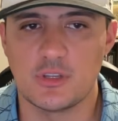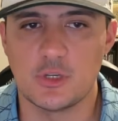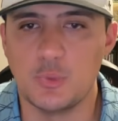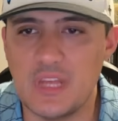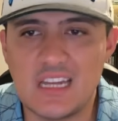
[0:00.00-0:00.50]

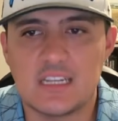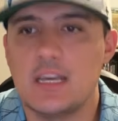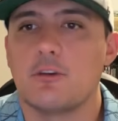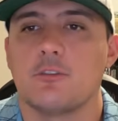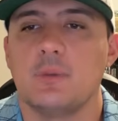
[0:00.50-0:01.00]
So that
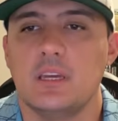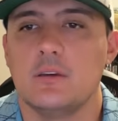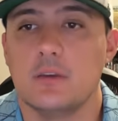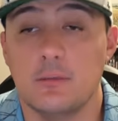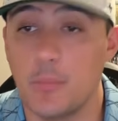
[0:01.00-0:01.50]
tells
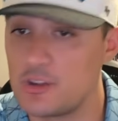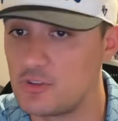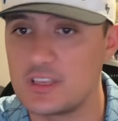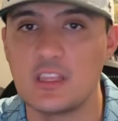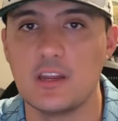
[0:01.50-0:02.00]
me, much
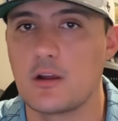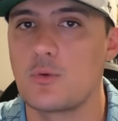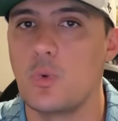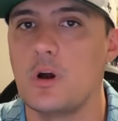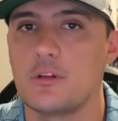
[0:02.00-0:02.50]
like the
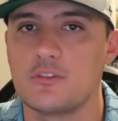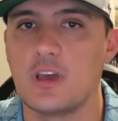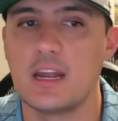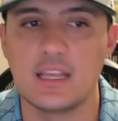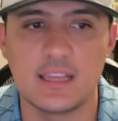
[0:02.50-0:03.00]
Darren Waller
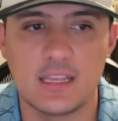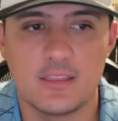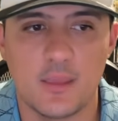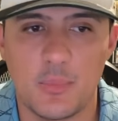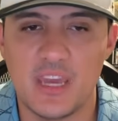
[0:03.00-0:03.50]
signing,
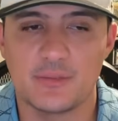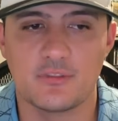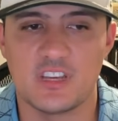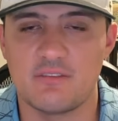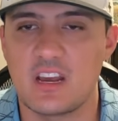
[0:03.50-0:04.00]
that the
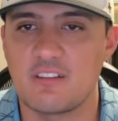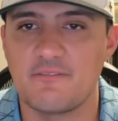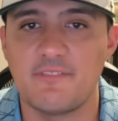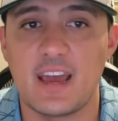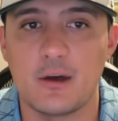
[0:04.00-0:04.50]
Panthers have not
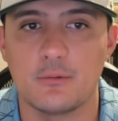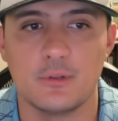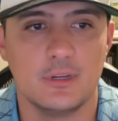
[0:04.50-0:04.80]
found,